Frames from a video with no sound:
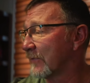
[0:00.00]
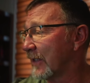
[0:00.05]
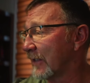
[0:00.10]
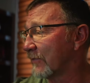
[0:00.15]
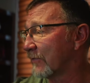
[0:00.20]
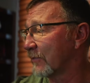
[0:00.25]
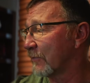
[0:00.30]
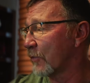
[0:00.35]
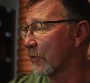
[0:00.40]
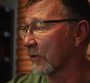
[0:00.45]

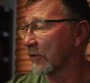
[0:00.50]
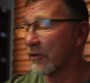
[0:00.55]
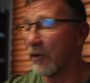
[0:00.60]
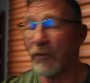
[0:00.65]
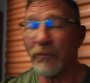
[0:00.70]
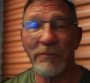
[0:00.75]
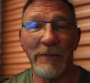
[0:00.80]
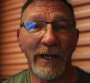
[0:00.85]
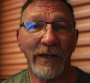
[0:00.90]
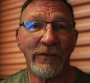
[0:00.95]
take some more
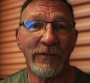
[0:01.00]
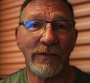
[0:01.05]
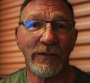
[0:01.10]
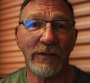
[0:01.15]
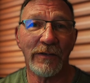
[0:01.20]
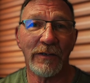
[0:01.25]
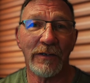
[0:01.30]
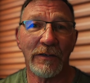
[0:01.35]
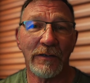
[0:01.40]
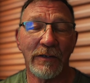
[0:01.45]
cold
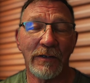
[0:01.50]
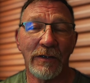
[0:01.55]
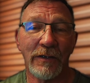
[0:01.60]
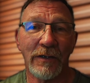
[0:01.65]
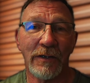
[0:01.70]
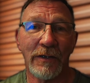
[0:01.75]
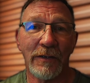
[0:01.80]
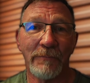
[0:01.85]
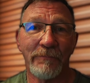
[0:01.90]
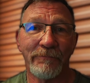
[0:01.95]
medicine and
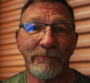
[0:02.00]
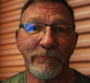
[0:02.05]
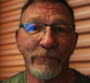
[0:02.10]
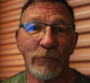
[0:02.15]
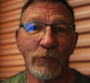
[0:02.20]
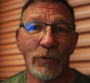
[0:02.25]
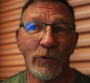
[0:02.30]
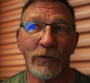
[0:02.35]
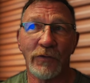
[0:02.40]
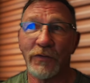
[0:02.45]
um,
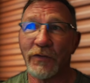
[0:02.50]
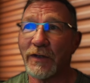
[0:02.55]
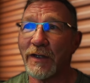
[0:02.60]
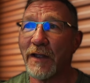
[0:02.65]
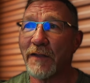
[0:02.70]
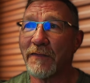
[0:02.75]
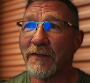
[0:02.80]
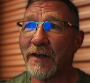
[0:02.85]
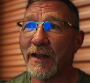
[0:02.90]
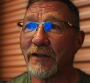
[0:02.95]
we'll see
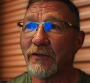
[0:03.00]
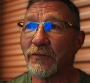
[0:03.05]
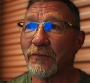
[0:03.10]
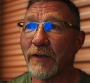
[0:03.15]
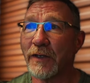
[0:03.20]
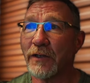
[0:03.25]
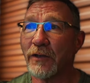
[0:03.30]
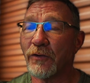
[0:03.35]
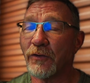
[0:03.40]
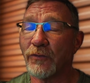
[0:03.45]
you on the next
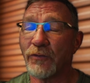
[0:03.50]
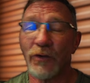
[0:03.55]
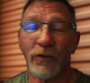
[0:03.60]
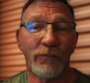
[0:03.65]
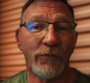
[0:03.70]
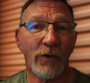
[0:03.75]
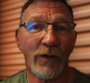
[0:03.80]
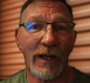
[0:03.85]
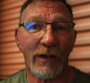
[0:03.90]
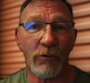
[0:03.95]
video.
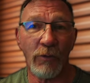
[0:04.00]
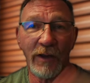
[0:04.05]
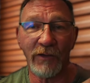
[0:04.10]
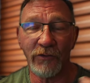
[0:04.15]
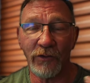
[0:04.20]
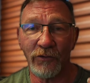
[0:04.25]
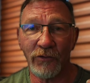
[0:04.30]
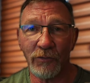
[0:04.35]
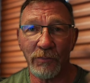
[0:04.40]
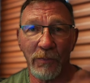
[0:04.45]
So, if you got
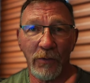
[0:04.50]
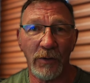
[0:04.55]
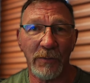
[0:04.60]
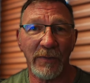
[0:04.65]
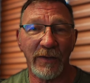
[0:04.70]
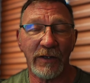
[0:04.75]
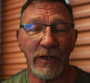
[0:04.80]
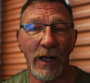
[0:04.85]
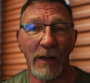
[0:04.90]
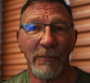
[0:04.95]
questions, put
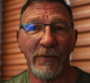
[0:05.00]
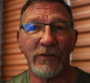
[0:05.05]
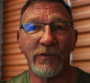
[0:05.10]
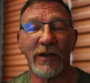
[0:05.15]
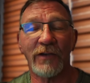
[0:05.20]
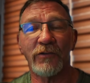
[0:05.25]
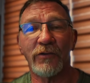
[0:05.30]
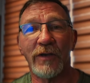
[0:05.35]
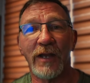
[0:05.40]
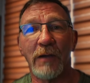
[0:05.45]
them in the comment
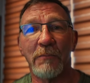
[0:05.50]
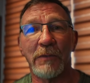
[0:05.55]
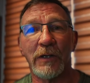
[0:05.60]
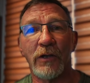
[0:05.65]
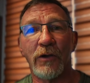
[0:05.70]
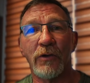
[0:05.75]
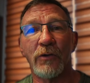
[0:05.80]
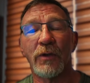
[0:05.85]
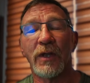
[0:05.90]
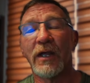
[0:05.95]
section down
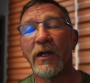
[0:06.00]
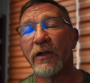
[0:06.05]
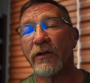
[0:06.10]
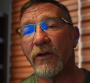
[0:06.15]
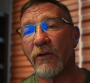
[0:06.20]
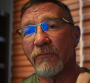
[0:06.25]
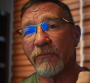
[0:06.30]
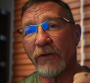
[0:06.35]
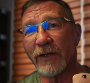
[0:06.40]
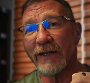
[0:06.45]
below.
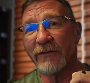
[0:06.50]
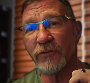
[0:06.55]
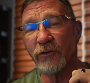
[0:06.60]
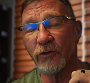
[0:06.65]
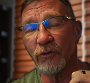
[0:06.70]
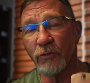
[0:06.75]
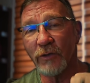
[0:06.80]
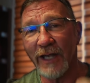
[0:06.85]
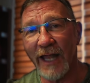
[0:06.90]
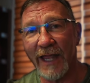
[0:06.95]
Don't forget
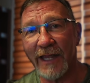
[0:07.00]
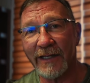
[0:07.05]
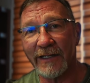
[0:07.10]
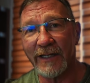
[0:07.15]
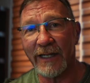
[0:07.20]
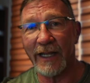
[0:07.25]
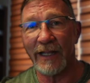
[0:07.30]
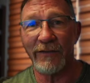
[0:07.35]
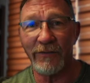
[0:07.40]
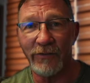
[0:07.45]
to
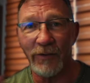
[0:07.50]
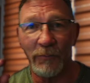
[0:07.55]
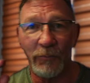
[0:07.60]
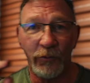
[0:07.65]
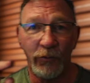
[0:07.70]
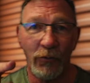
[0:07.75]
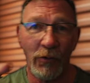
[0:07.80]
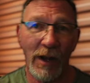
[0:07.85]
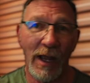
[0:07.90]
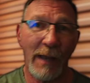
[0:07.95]
like and
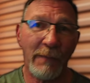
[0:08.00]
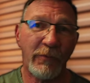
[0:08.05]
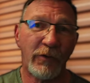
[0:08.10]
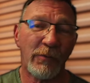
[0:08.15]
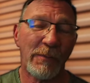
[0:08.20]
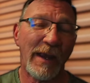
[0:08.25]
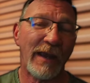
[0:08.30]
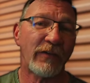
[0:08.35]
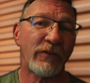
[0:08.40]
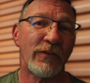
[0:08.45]
subscribe.
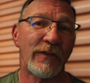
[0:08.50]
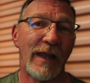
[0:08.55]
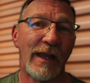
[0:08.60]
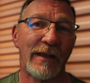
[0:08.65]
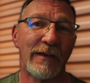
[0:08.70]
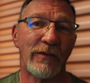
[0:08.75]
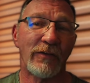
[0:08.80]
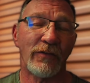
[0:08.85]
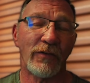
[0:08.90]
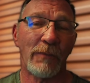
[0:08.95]
Smash
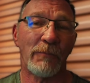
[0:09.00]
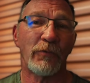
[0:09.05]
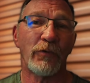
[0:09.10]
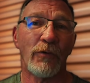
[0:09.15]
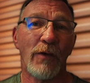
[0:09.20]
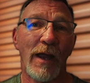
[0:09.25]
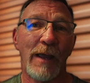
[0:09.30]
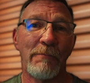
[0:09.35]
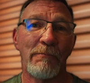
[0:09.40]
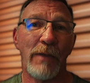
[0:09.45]
that
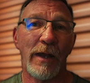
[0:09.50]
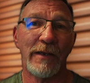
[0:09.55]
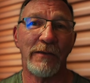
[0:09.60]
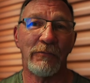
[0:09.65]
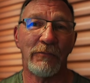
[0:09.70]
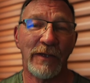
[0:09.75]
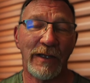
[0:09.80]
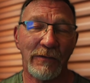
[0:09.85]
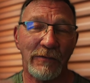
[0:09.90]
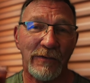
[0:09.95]
subscribe
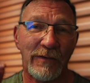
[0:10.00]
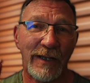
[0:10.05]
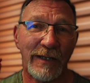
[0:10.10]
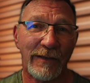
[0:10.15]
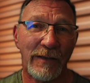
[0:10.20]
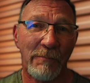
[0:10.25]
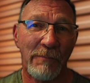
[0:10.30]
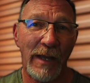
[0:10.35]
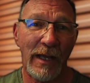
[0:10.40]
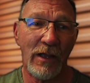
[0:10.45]
button, hit
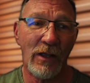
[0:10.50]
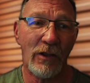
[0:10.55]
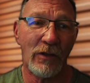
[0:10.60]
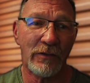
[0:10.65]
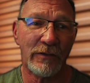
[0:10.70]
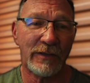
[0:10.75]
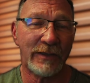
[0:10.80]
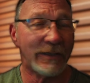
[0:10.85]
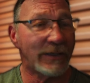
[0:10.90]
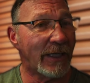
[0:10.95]
ding the
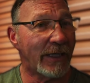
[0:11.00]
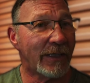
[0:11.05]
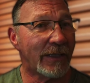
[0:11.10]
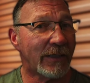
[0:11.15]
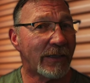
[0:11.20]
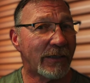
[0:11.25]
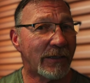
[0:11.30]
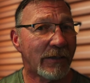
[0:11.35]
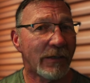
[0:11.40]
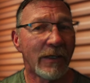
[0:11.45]
bell,
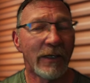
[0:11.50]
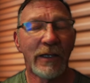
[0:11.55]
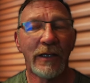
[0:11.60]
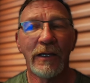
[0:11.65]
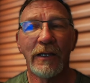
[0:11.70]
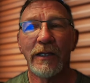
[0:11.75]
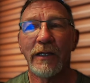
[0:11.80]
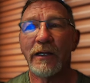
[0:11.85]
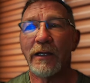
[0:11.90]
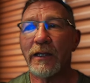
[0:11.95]
ding,
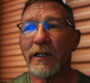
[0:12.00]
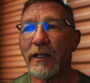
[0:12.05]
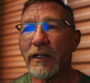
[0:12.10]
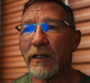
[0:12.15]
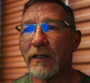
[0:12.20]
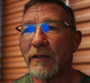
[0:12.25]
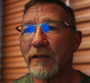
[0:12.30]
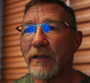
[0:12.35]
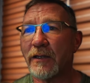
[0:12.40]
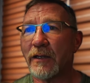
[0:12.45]

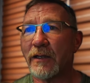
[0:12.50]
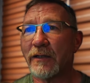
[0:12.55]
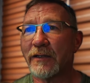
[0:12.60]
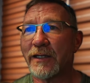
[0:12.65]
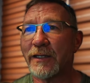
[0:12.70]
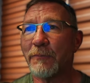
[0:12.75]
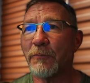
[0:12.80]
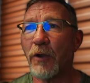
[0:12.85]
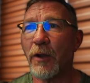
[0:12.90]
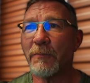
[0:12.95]
and uh,
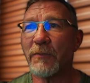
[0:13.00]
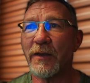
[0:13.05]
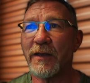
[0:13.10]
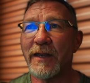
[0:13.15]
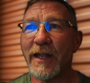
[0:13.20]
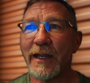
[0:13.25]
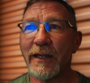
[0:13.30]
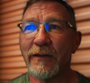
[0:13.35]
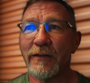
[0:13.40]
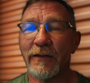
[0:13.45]
keep you up to
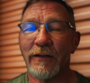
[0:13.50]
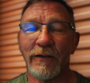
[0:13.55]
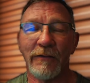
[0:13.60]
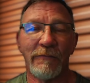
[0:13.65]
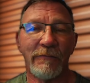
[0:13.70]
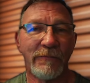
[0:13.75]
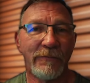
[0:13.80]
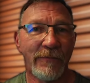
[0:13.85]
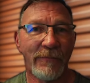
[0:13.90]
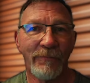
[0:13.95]
date
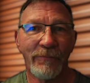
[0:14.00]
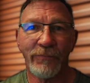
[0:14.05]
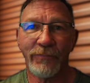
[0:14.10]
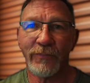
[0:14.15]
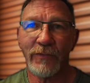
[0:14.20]
of